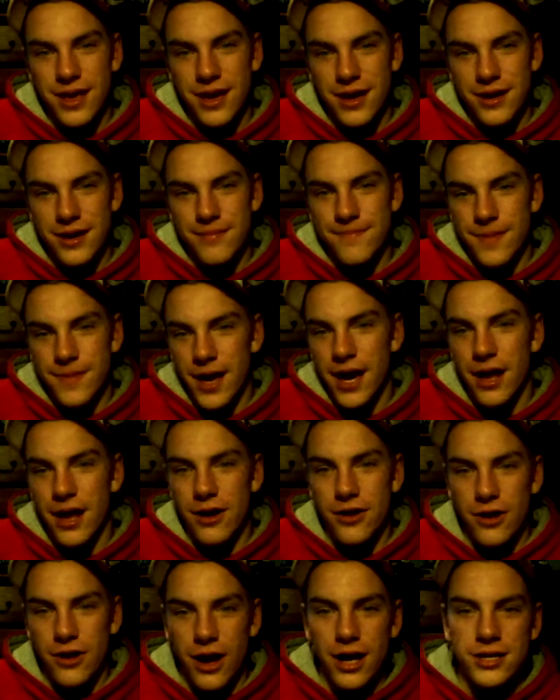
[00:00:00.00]
Yeah.
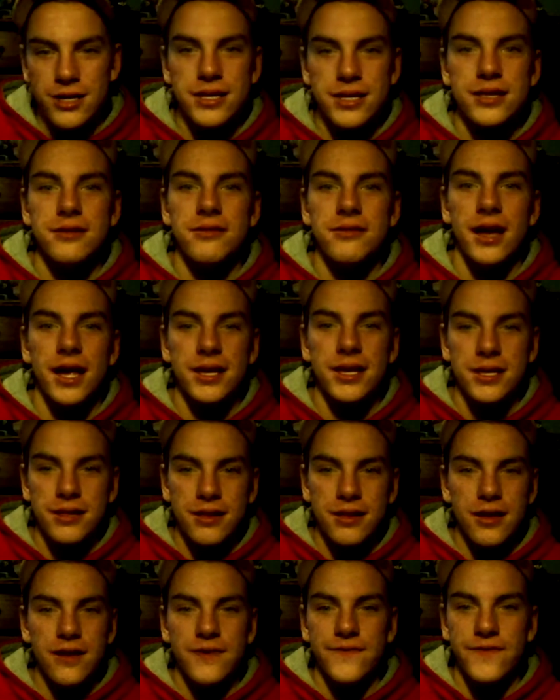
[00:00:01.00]
I don't know. I'll see you guys
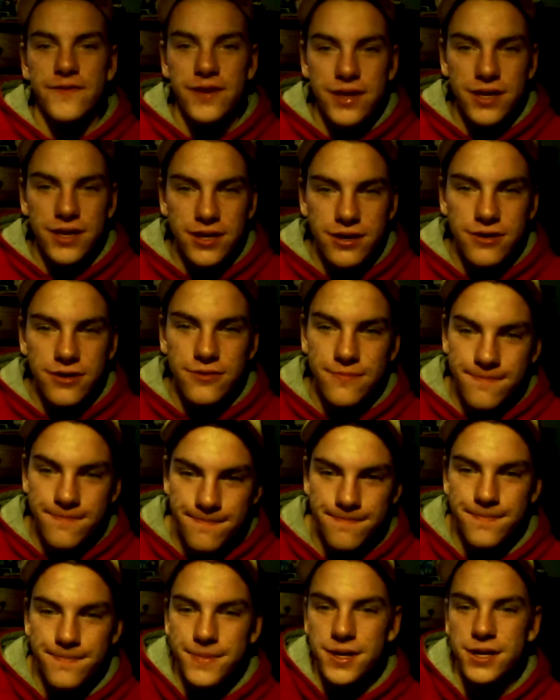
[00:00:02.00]
in the next video.
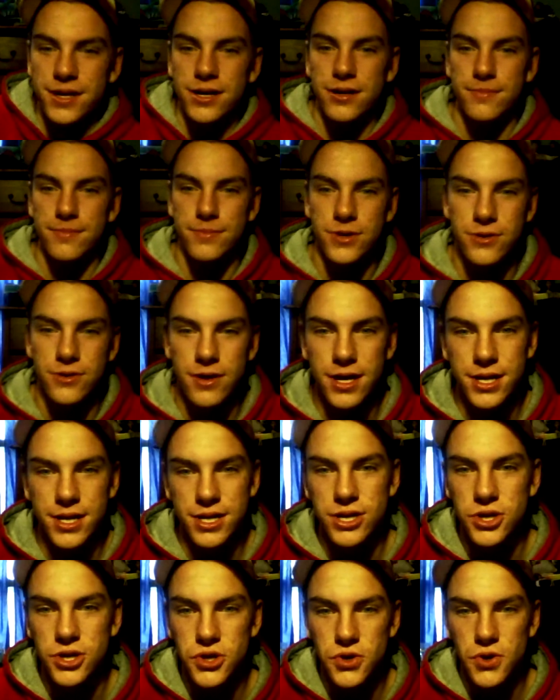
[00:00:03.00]
Um, you
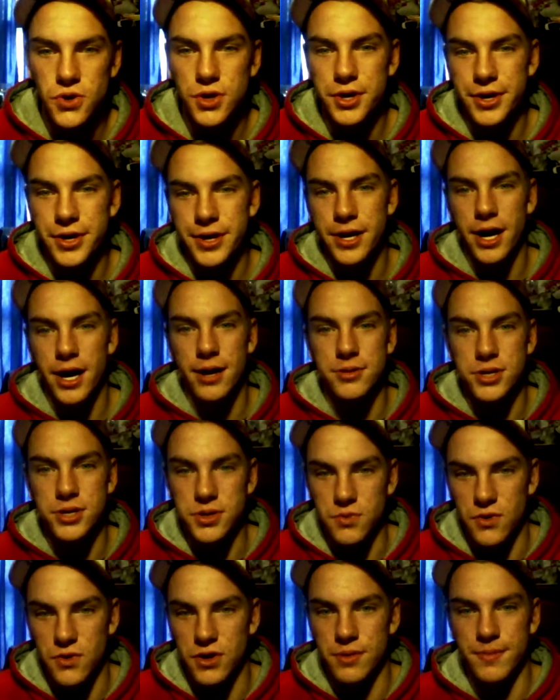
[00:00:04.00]
guys enjoy. I
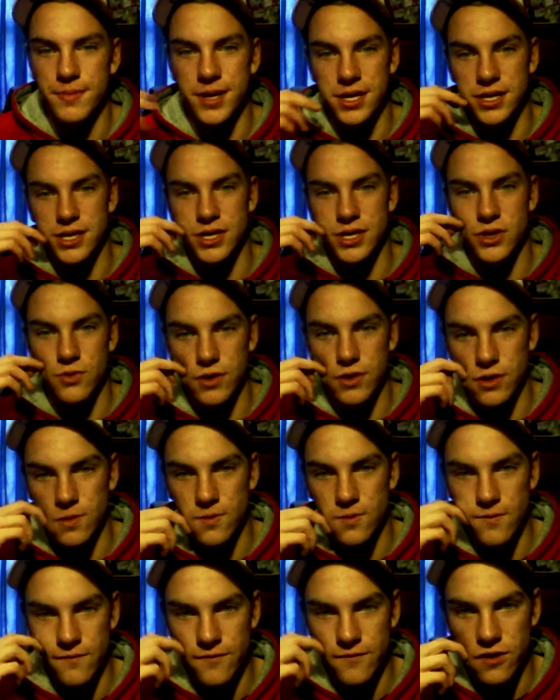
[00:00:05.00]
just wanted to make this
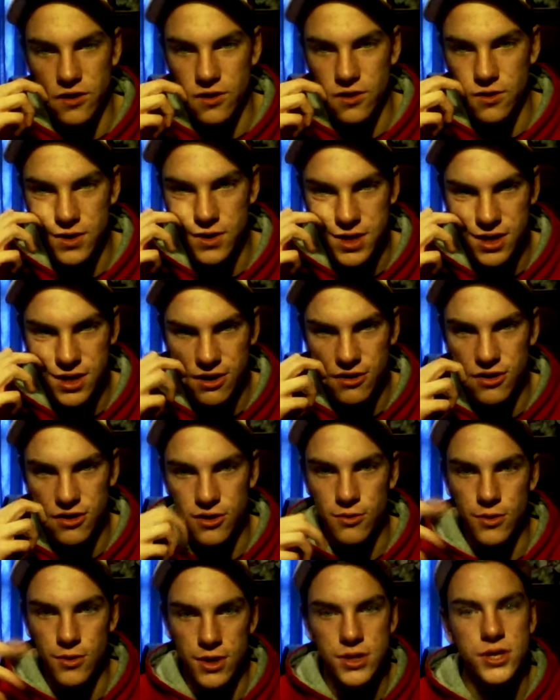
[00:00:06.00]
quick little video to tell
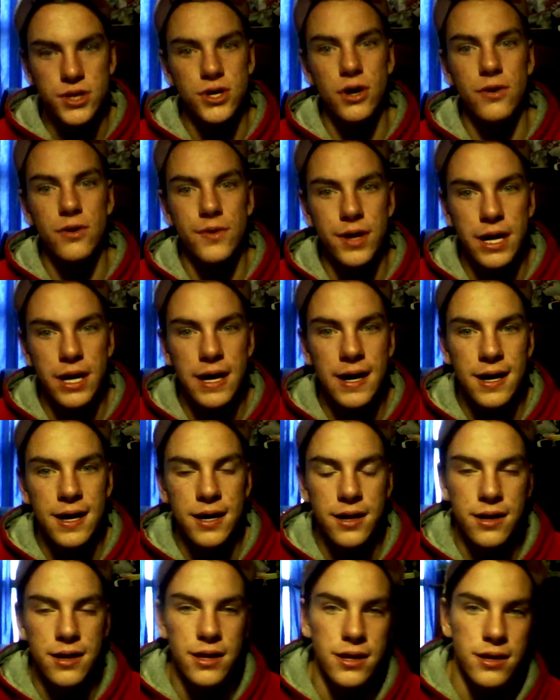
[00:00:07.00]
you what's going
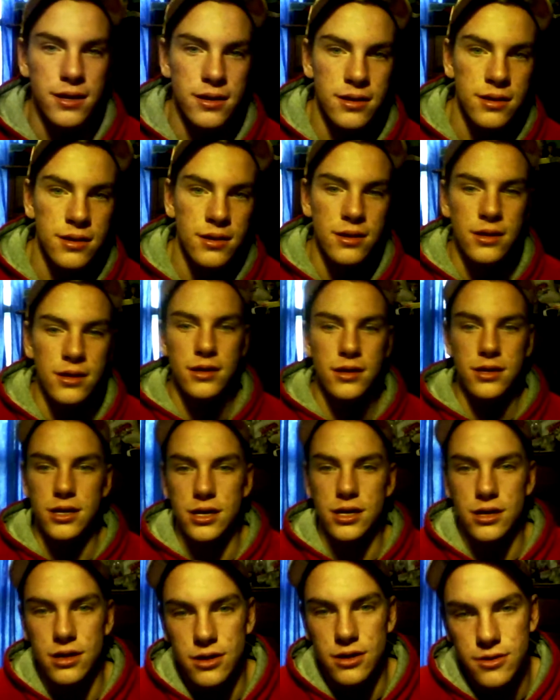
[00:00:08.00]
on and,
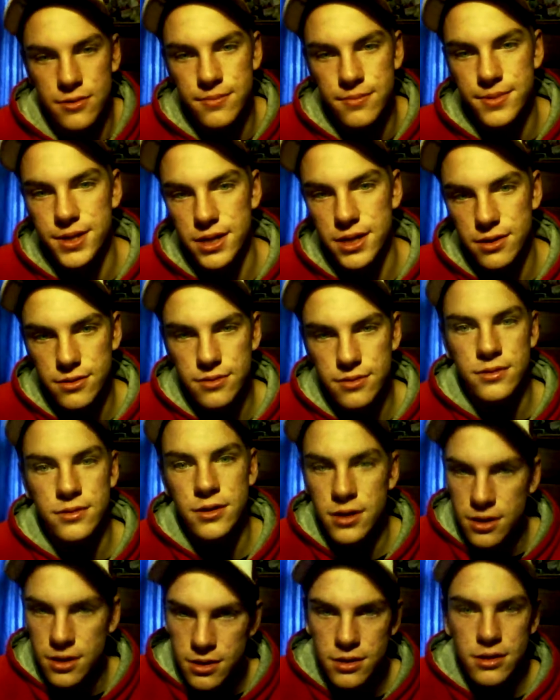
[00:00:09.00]
you know, so.
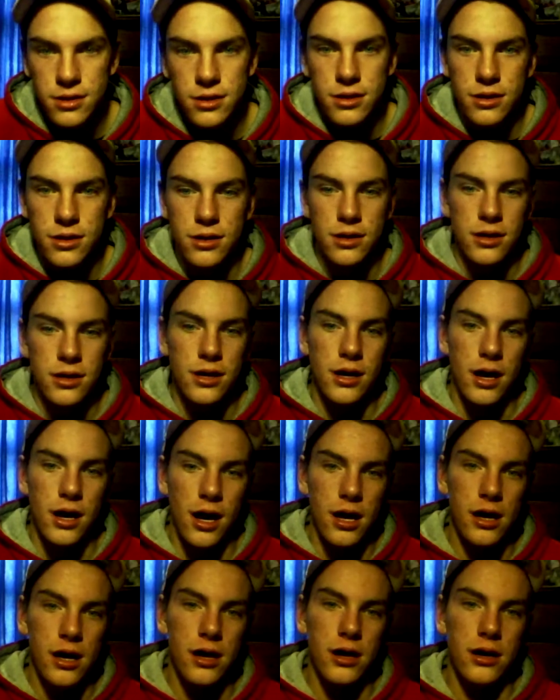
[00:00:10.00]

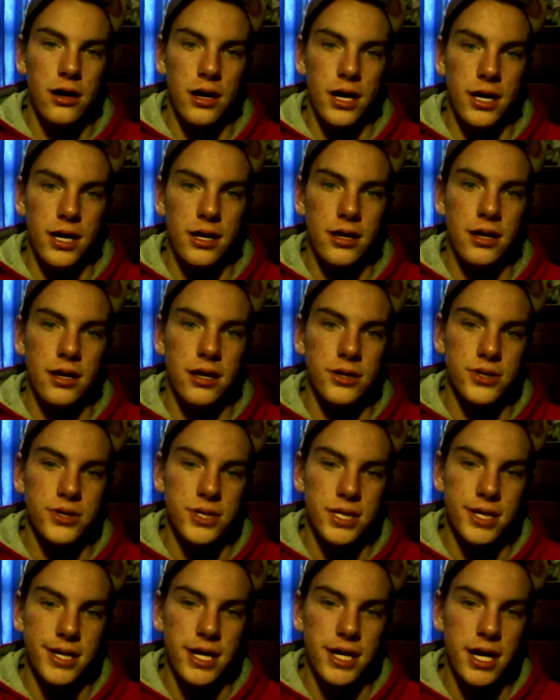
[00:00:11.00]
Alright,
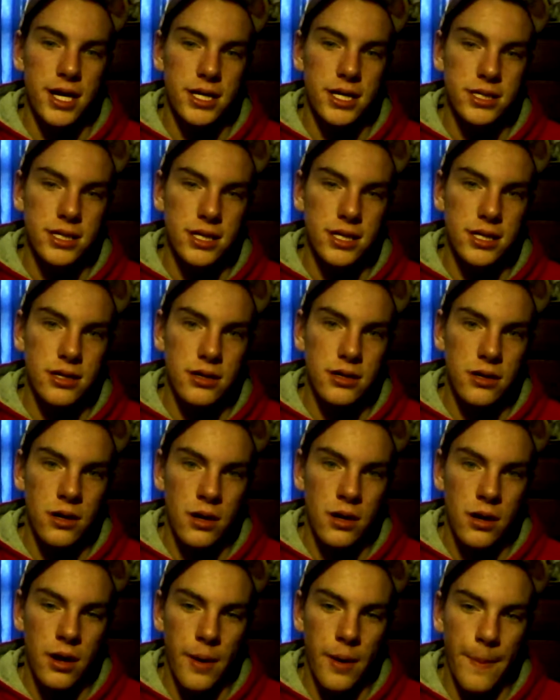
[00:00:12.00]
I'll see you guys
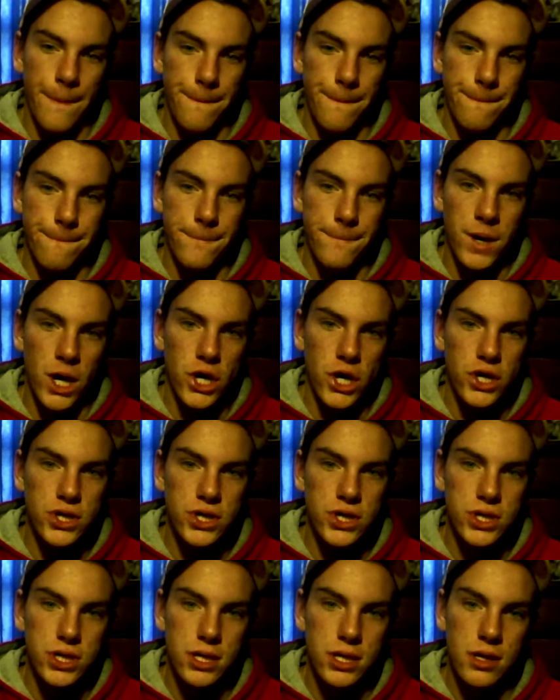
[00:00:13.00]
later.
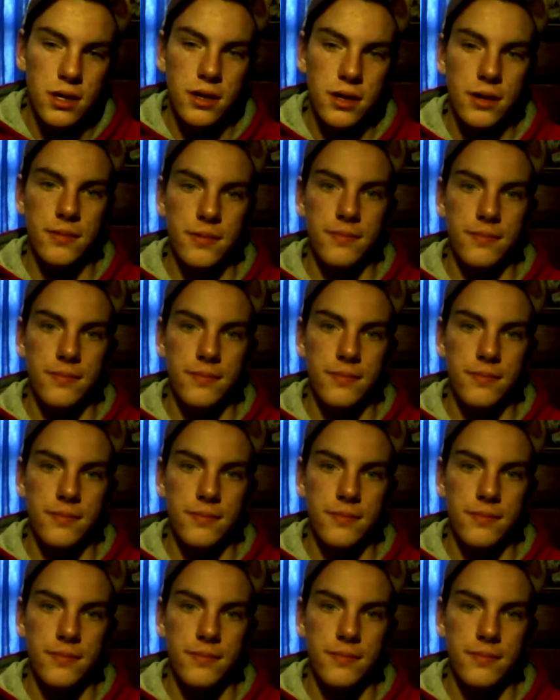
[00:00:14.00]
Peace.